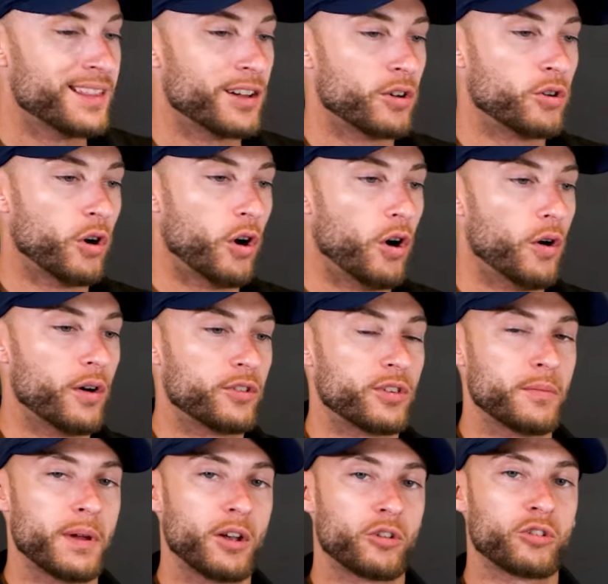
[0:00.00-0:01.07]
The goal is
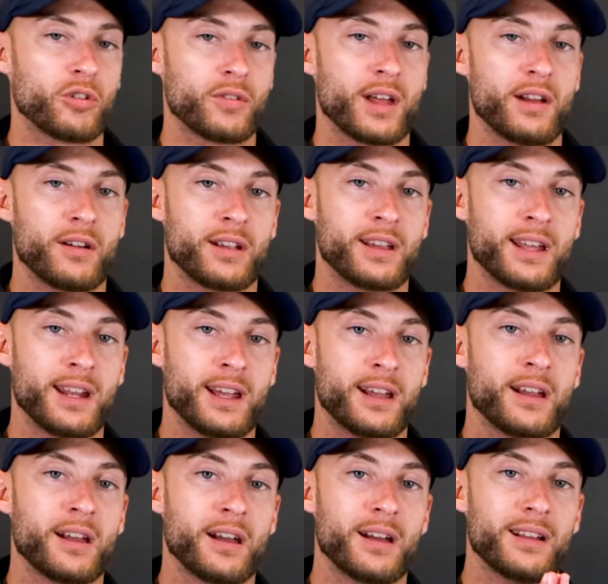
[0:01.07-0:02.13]
to make sure that you're
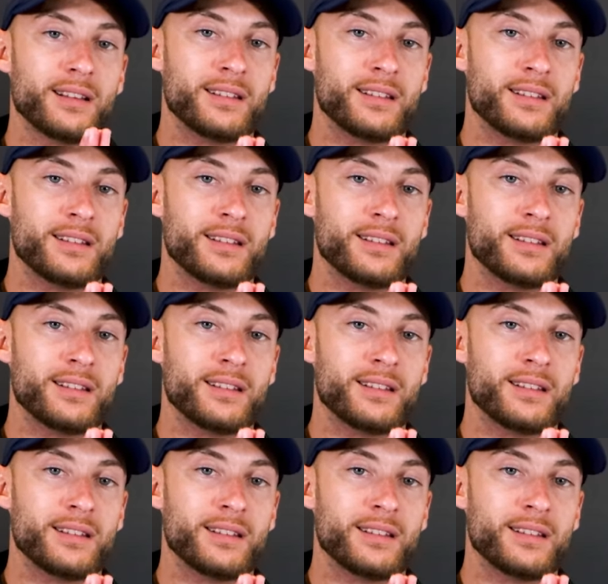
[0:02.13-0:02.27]
getting